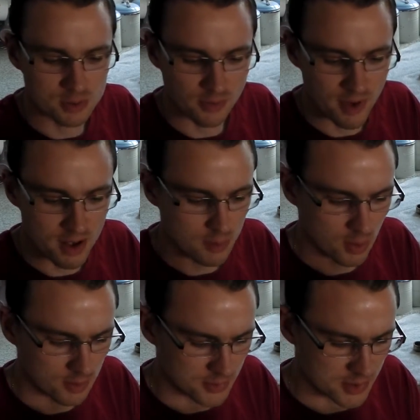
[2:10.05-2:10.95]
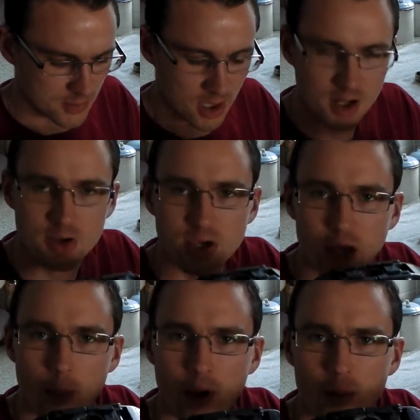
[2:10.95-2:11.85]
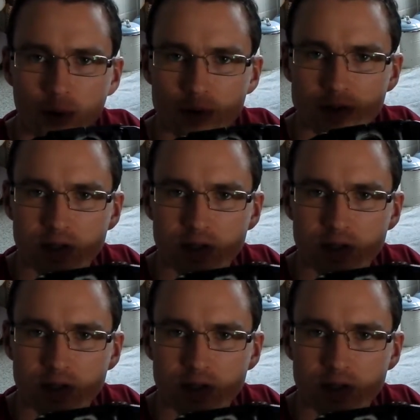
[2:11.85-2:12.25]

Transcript: without any problems. And I know you can get better models.